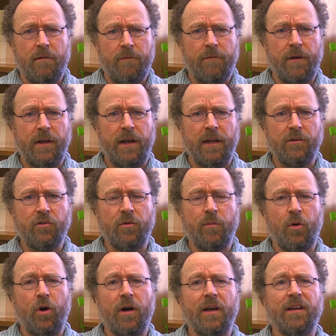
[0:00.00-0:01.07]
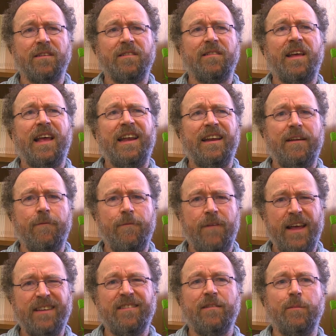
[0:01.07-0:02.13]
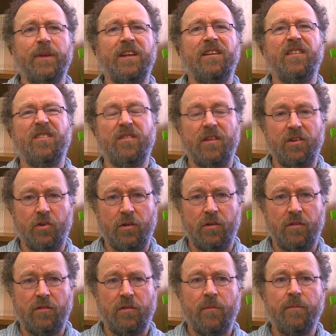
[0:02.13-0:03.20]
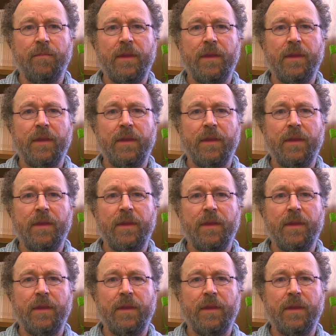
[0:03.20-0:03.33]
financial markets and investment decisions.